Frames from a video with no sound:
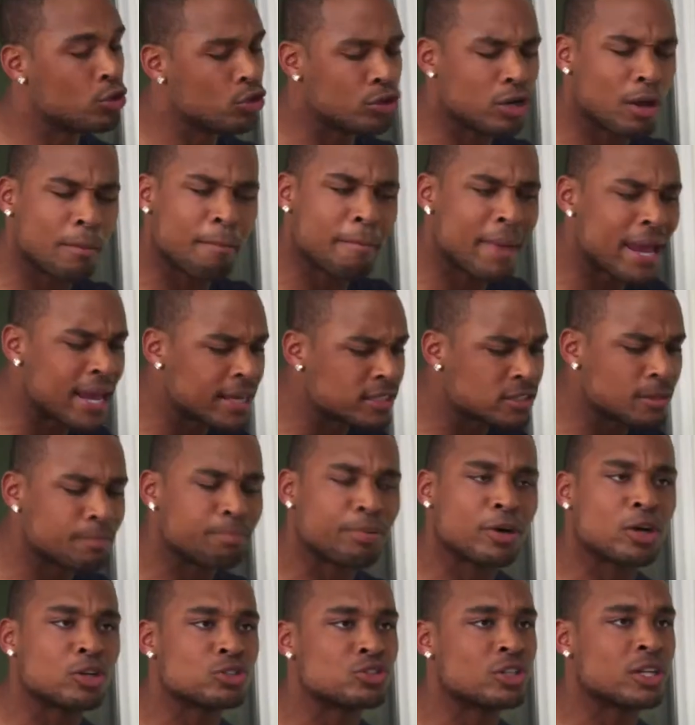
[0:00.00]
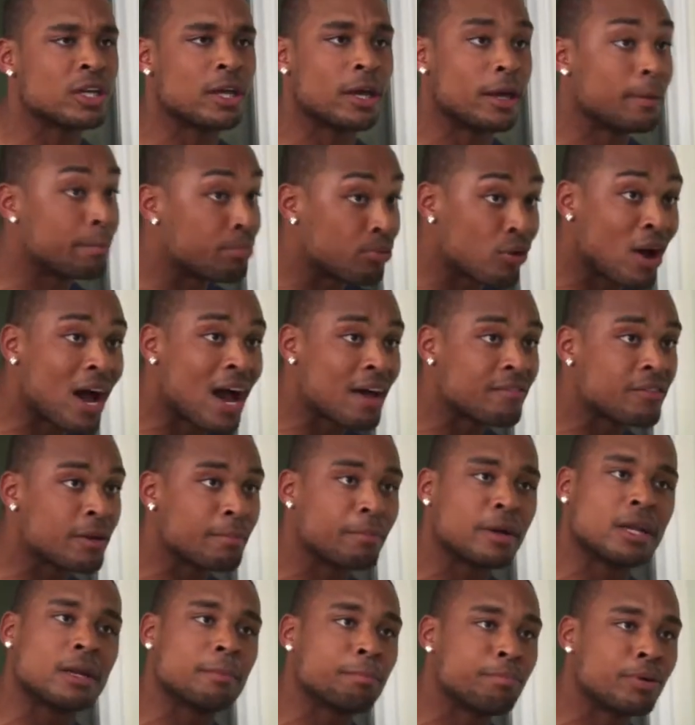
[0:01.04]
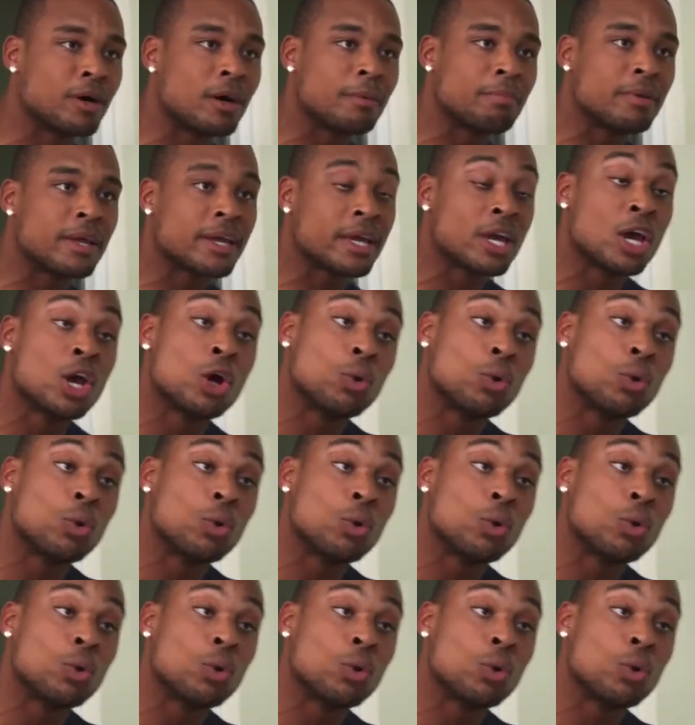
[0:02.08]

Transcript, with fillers: you're an amazing person in private, but in public,